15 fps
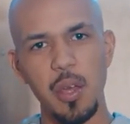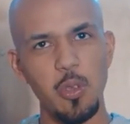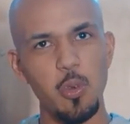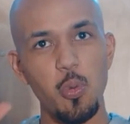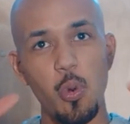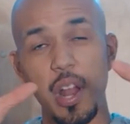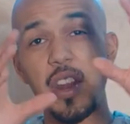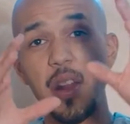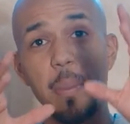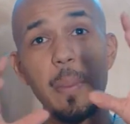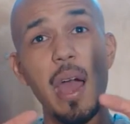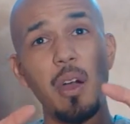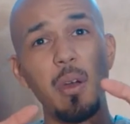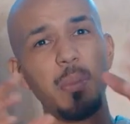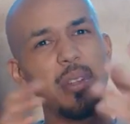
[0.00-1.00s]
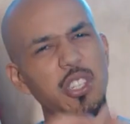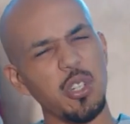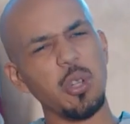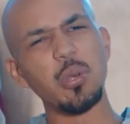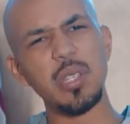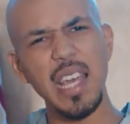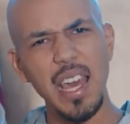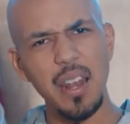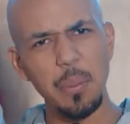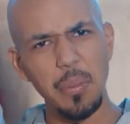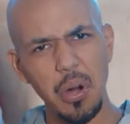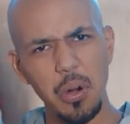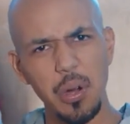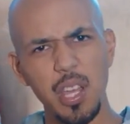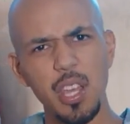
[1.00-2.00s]
You wanted a mountain, but you only had a
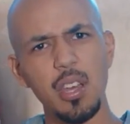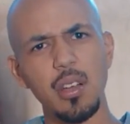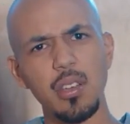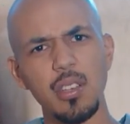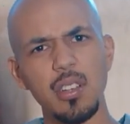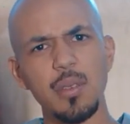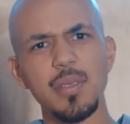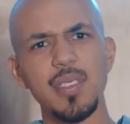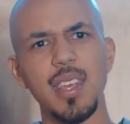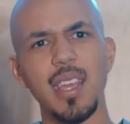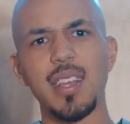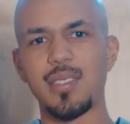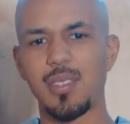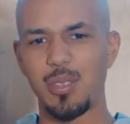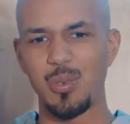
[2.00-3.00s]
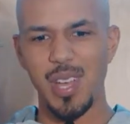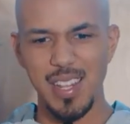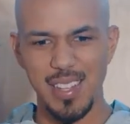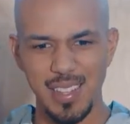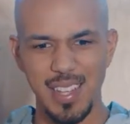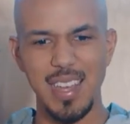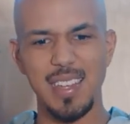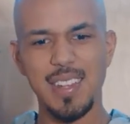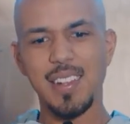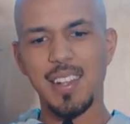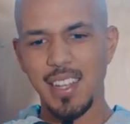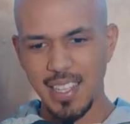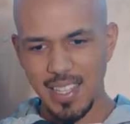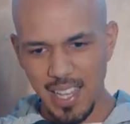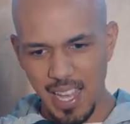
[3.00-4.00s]
molehill. You know what I'm saying? So you had to, like,
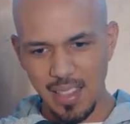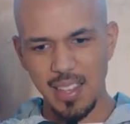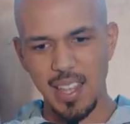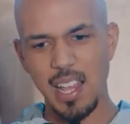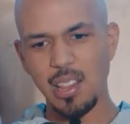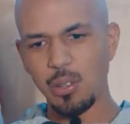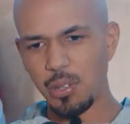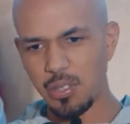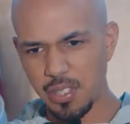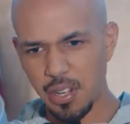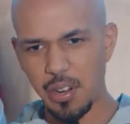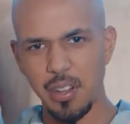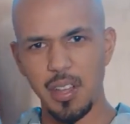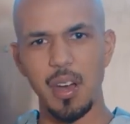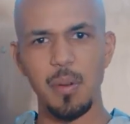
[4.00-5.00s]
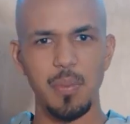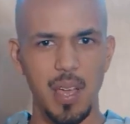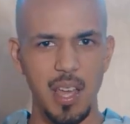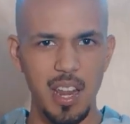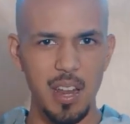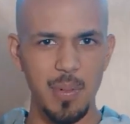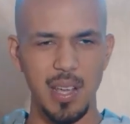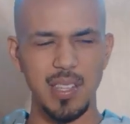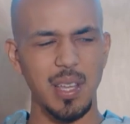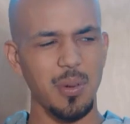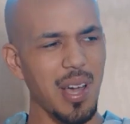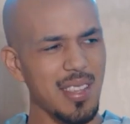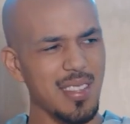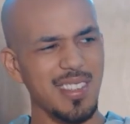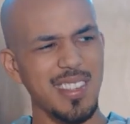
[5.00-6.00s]
gather that little dirt up, and everybody's like,
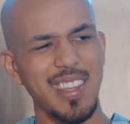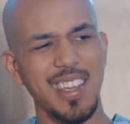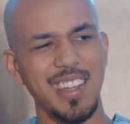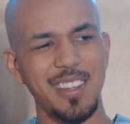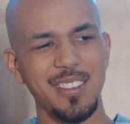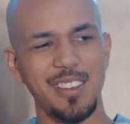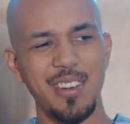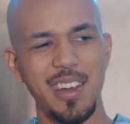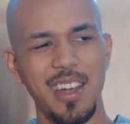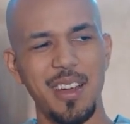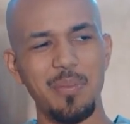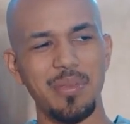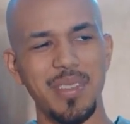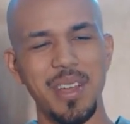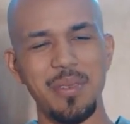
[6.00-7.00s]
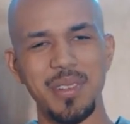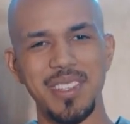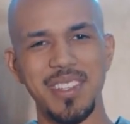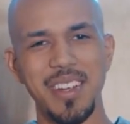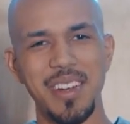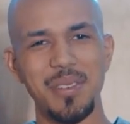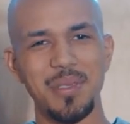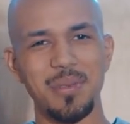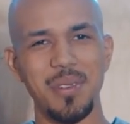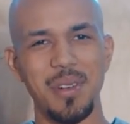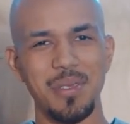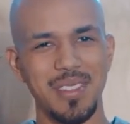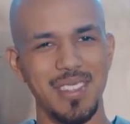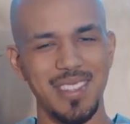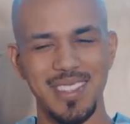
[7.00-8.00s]
"Why is this nigga in the ground playing with dirt? What's wrong
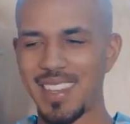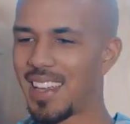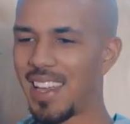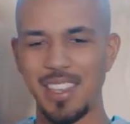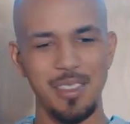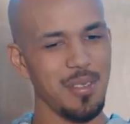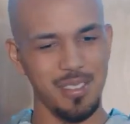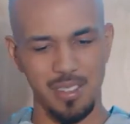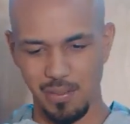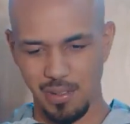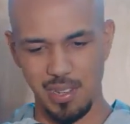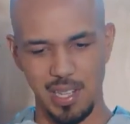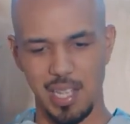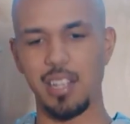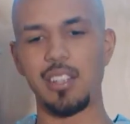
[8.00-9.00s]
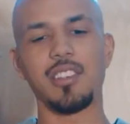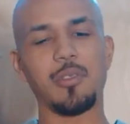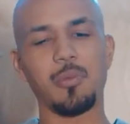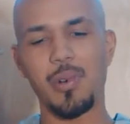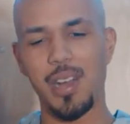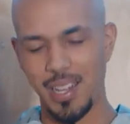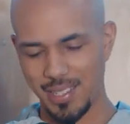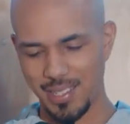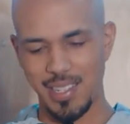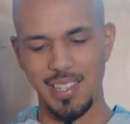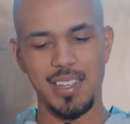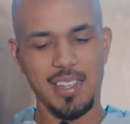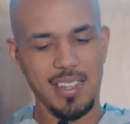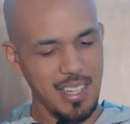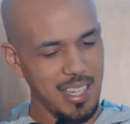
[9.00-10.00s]
with this nigga?" And you just over there like, "Just watch,
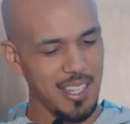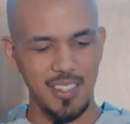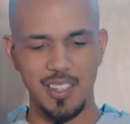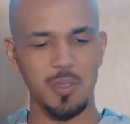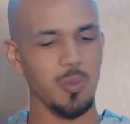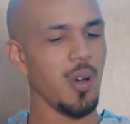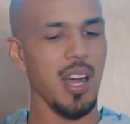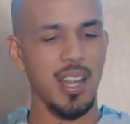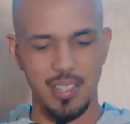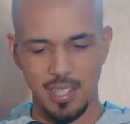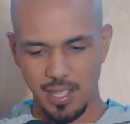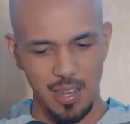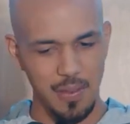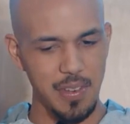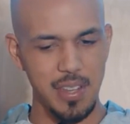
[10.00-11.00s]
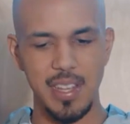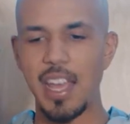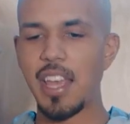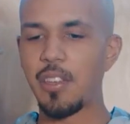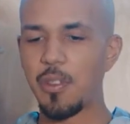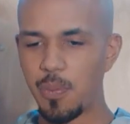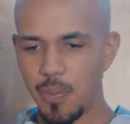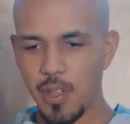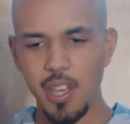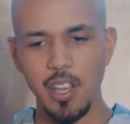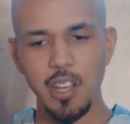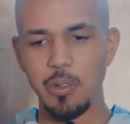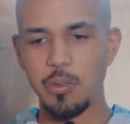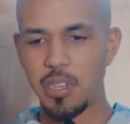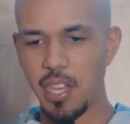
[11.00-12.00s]
nigga. Just watch." And every day you
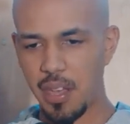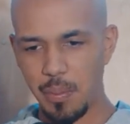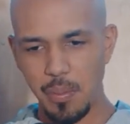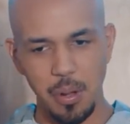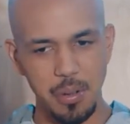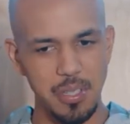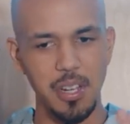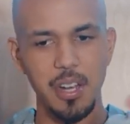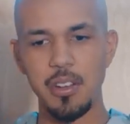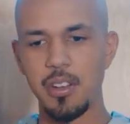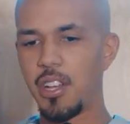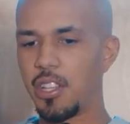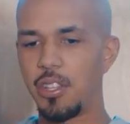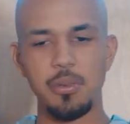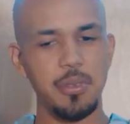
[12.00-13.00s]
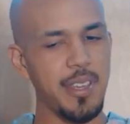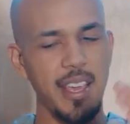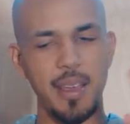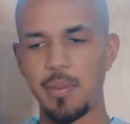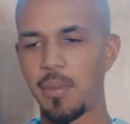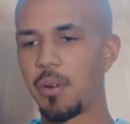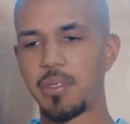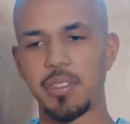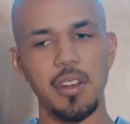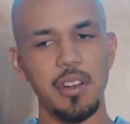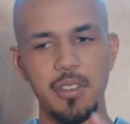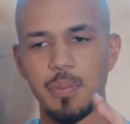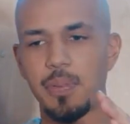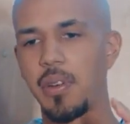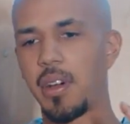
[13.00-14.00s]
getting more dirt. You getting more dirt.
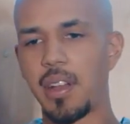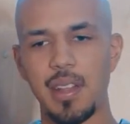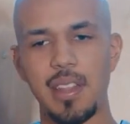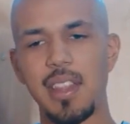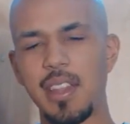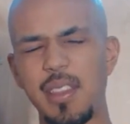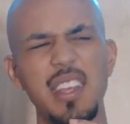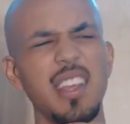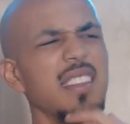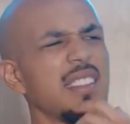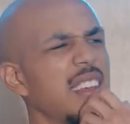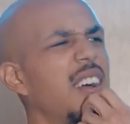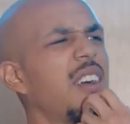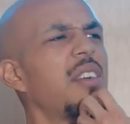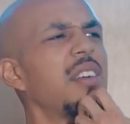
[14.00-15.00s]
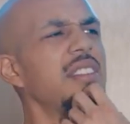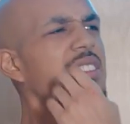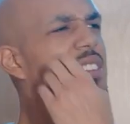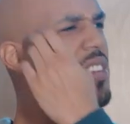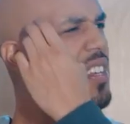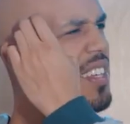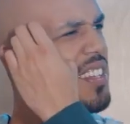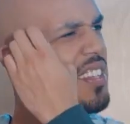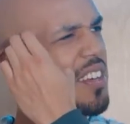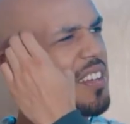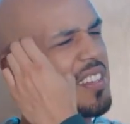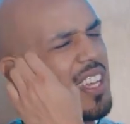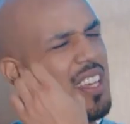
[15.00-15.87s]
You playing, and niggas like, "Oh, he's still getting dirt.